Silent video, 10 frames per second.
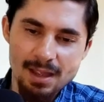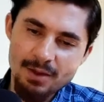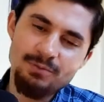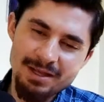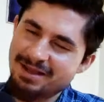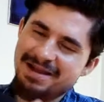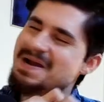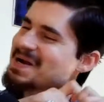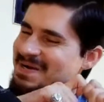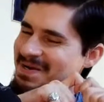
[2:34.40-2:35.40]
And
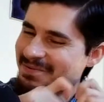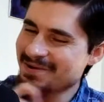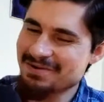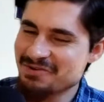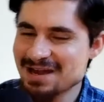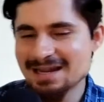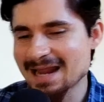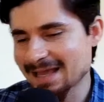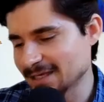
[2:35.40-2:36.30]
we really like